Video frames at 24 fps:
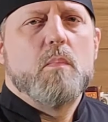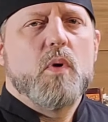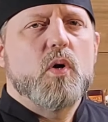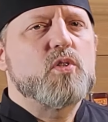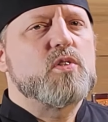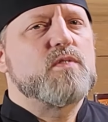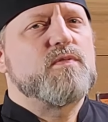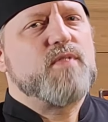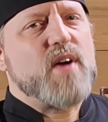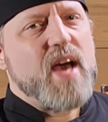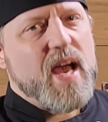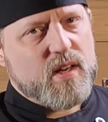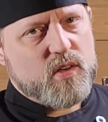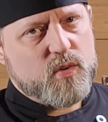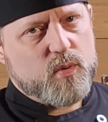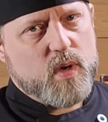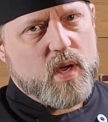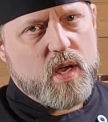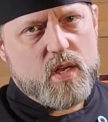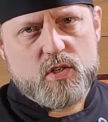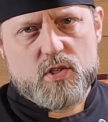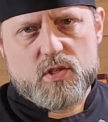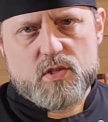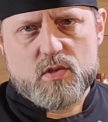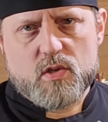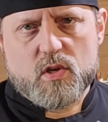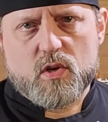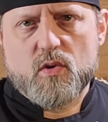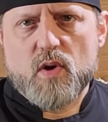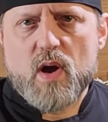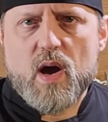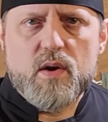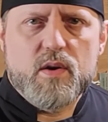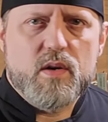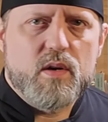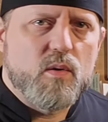Most factory edges are
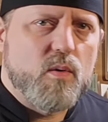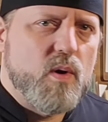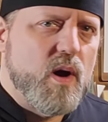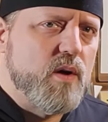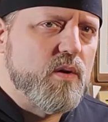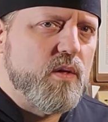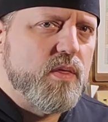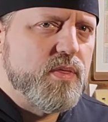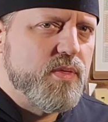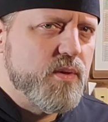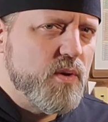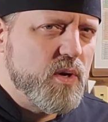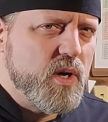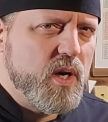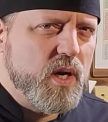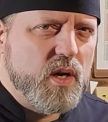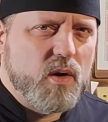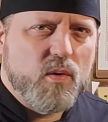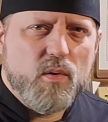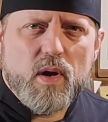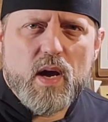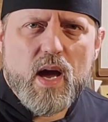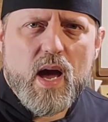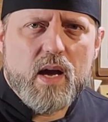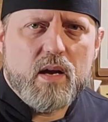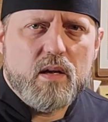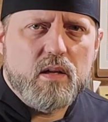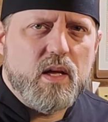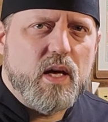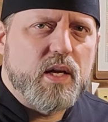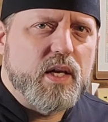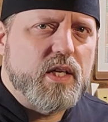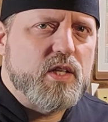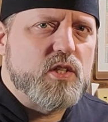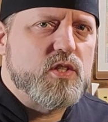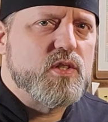grounded around a 30-degree
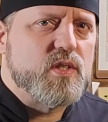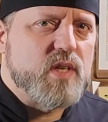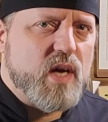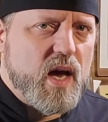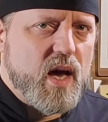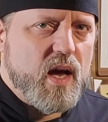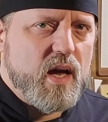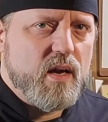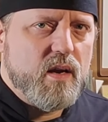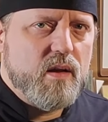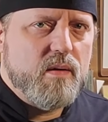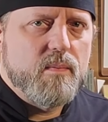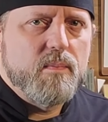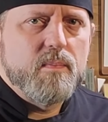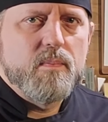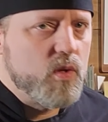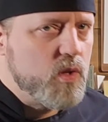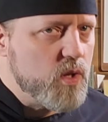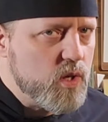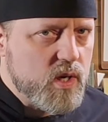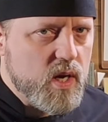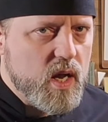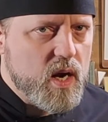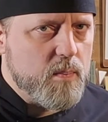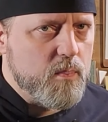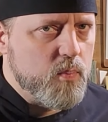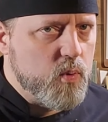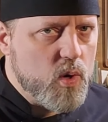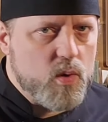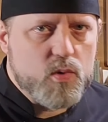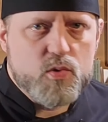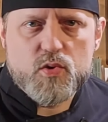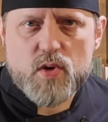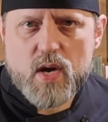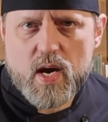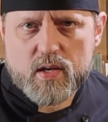angle on each side. If you look on a
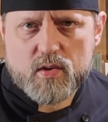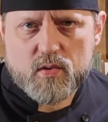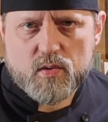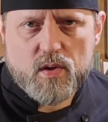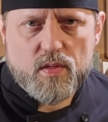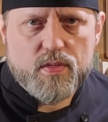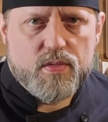protractor